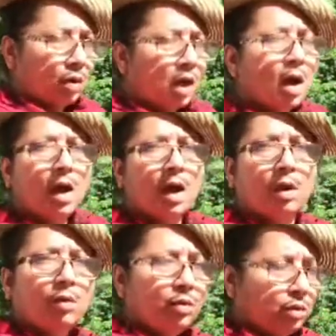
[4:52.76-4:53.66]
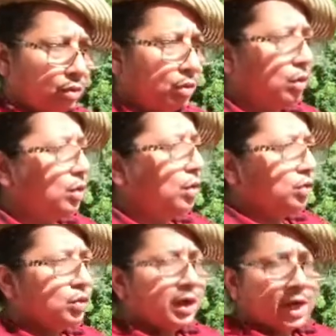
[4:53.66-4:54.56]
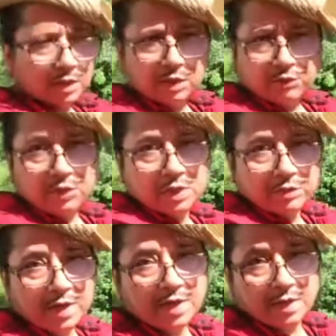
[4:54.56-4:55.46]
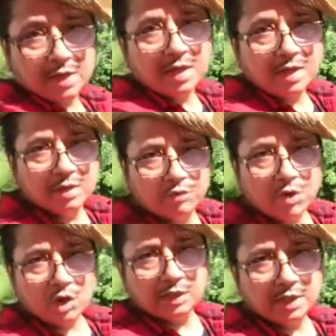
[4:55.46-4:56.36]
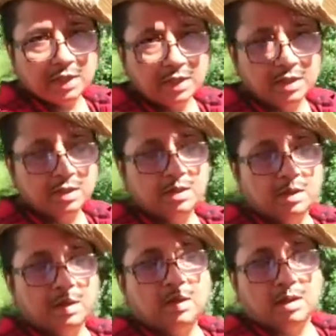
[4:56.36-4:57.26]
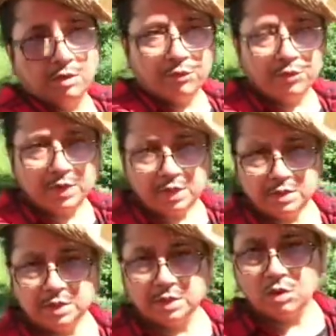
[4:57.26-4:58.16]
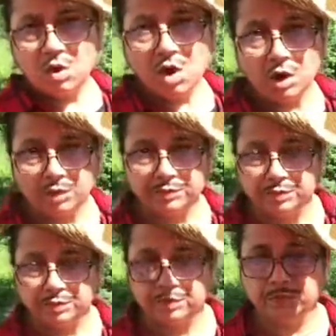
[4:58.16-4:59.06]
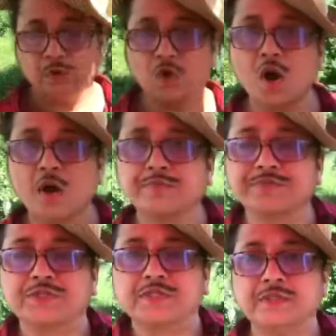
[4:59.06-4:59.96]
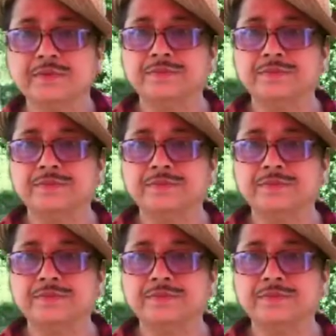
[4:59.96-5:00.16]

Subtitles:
cow to get the field ready for the field crops.